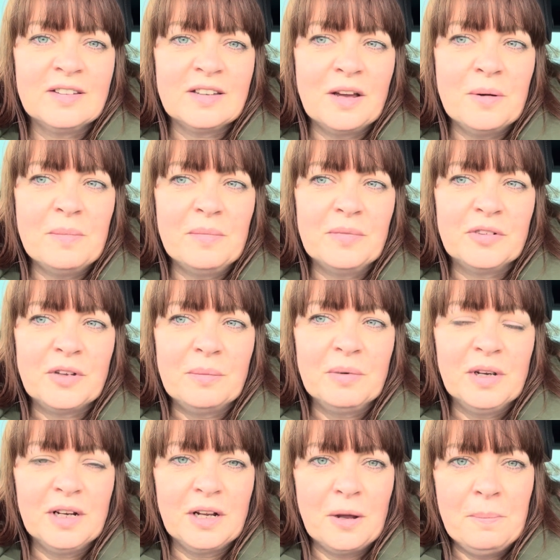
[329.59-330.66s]
So I'm going
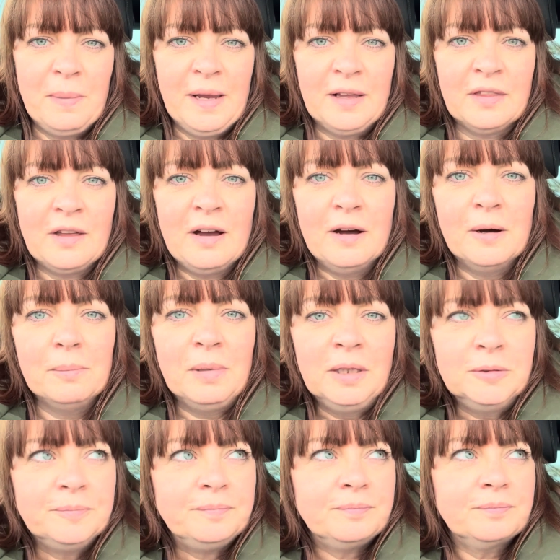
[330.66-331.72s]
to go and pick that up,
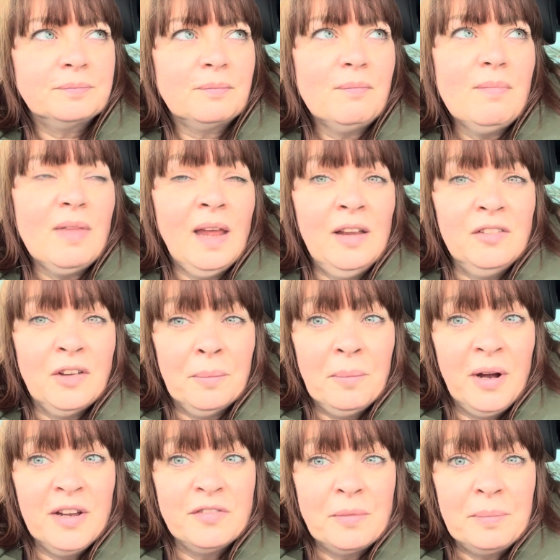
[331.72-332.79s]
and I
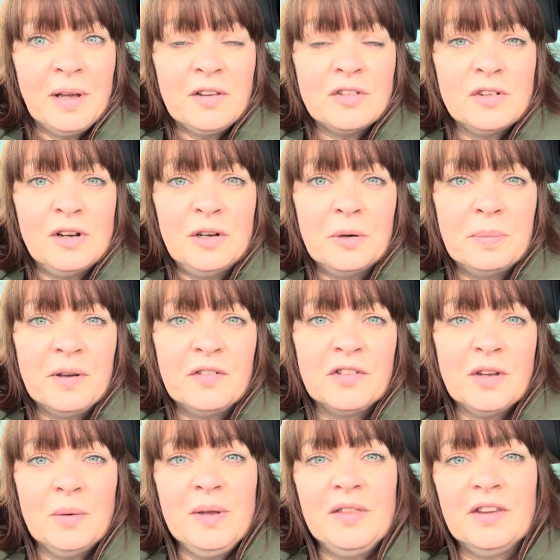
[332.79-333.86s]
might even be able to do a little bit of
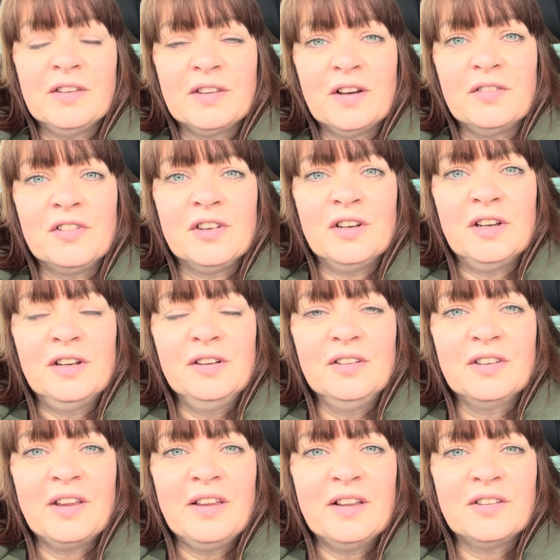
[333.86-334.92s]
sewing this afternoon,
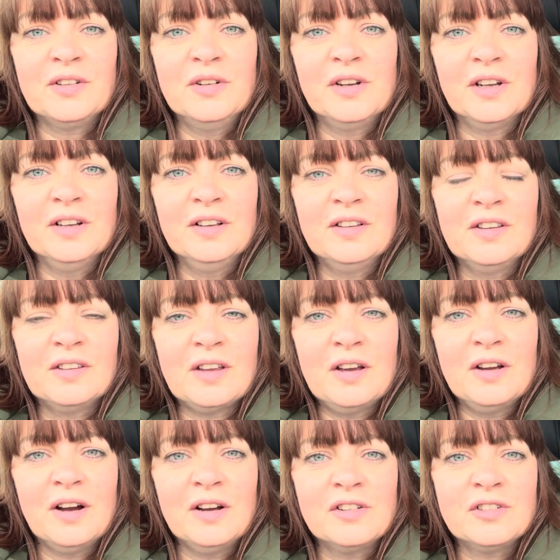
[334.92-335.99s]
so that's all good. So
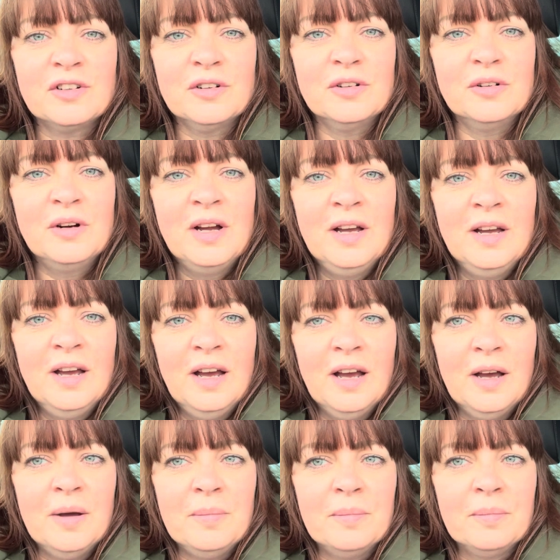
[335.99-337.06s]
I shall
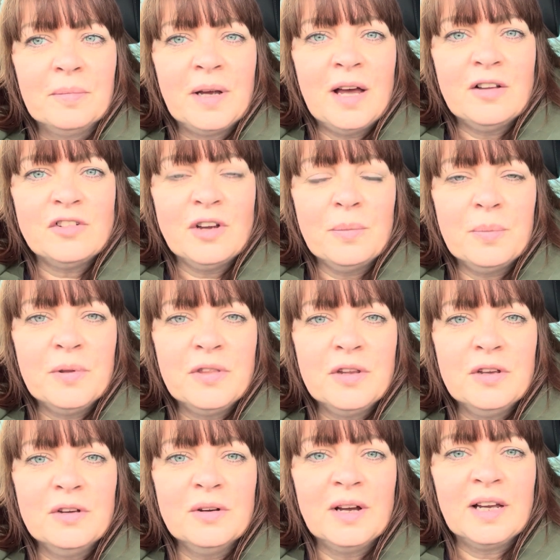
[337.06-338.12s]
catch up with
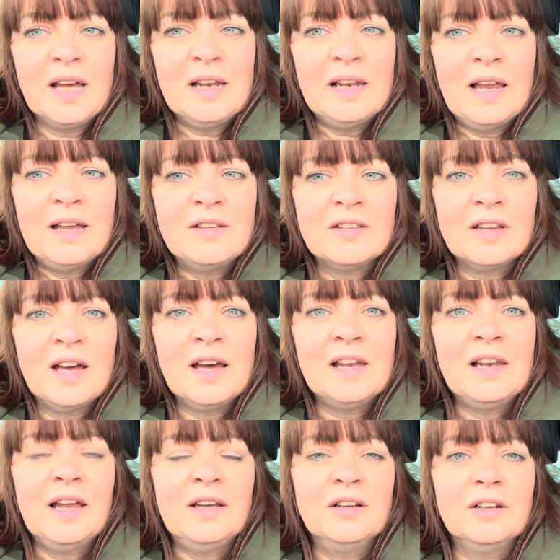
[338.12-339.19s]
you again later and
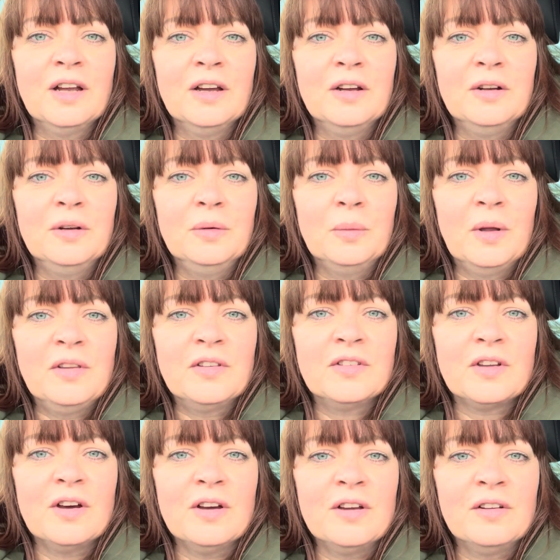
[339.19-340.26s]
let you know once
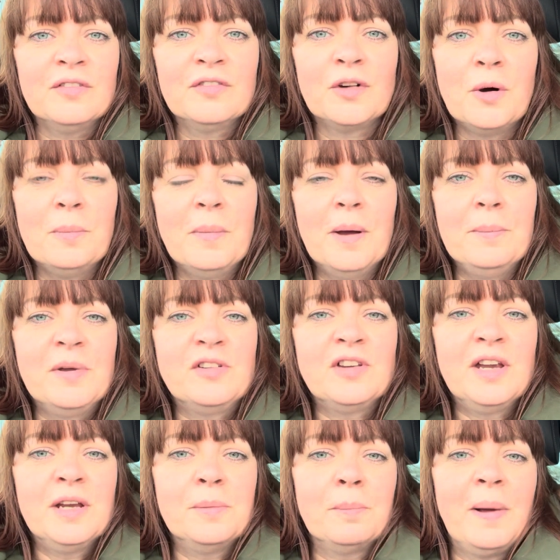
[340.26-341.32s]
I've got my
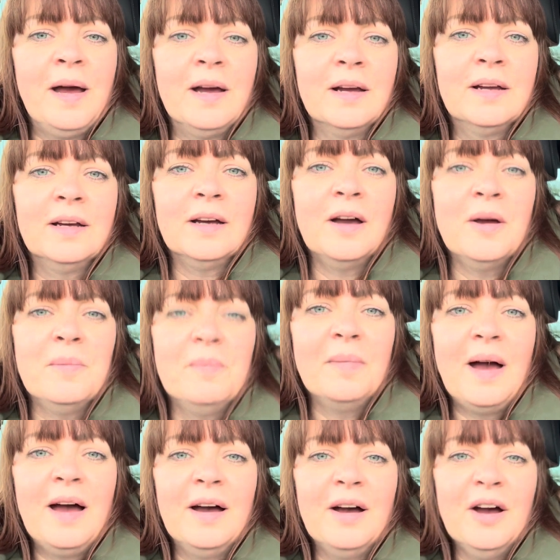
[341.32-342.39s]
machine back
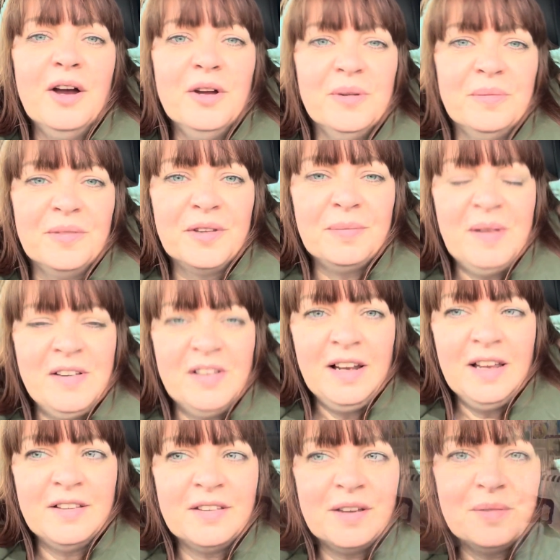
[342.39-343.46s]
at home. Speak to you
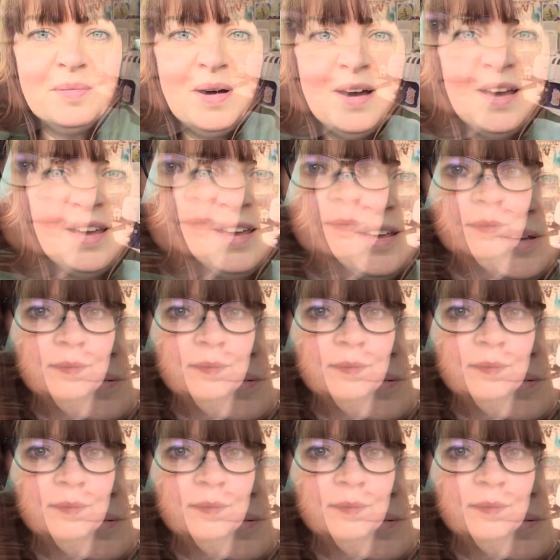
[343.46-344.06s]
later, bye.